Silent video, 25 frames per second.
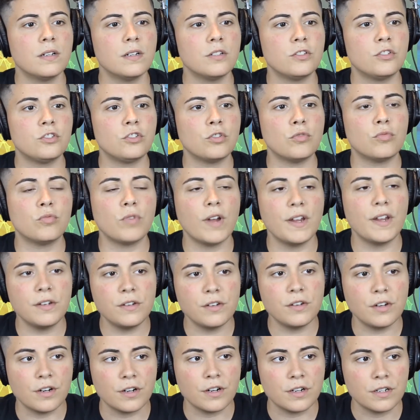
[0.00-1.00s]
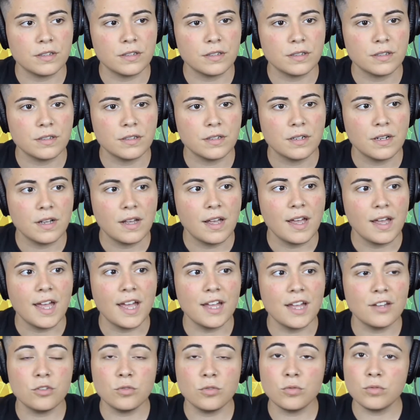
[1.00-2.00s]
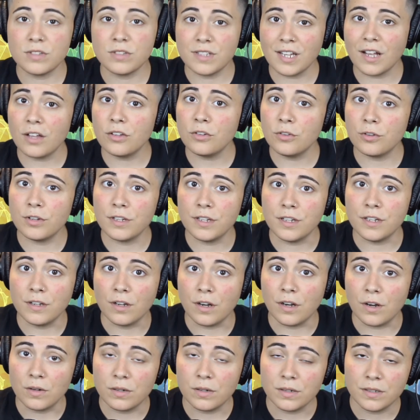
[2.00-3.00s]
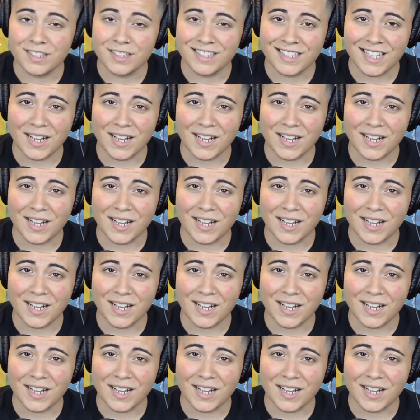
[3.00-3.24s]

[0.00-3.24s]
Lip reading: surrender and you tell your ego